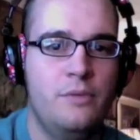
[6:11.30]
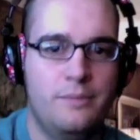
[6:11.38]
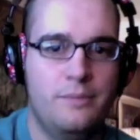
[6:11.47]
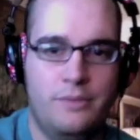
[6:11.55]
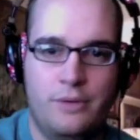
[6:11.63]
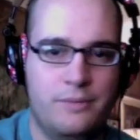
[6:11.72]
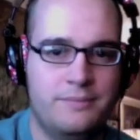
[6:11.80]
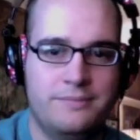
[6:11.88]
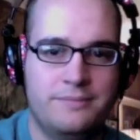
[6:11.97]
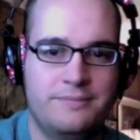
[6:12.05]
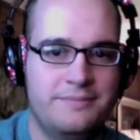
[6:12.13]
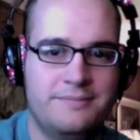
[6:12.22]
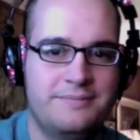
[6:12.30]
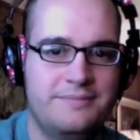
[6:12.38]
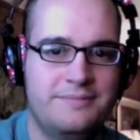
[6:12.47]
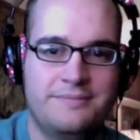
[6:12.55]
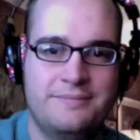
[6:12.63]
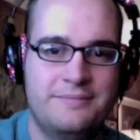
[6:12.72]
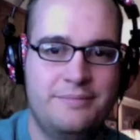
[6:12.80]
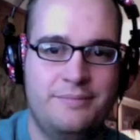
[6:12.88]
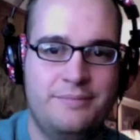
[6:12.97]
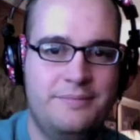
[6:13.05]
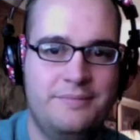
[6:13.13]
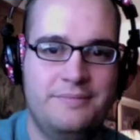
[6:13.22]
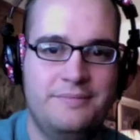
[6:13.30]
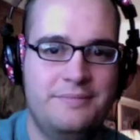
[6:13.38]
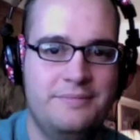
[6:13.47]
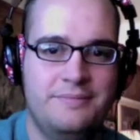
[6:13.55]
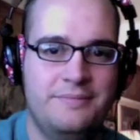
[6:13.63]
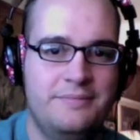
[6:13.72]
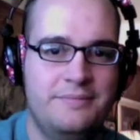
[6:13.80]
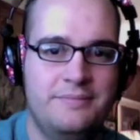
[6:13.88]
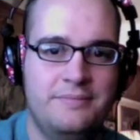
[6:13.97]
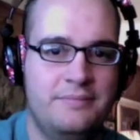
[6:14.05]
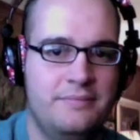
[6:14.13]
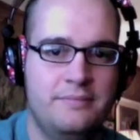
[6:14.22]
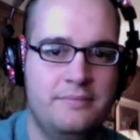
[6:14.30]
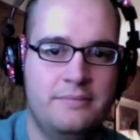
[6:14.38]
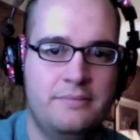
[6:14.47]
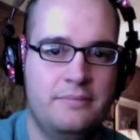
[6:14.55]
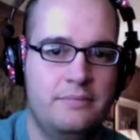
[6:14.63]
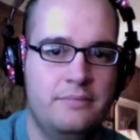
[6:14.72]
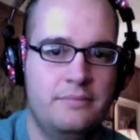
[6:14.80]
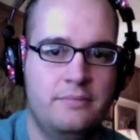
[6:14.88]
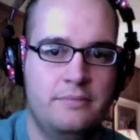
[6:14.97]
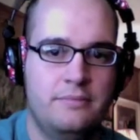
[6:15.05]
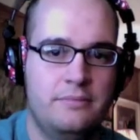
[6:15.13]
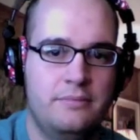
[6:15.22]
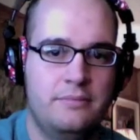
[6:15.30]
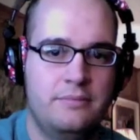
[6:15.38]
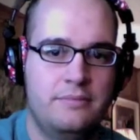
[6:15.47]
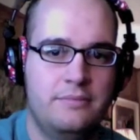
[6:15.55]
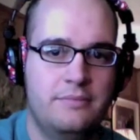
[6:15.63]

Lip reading: No words are spoken by the person on screen.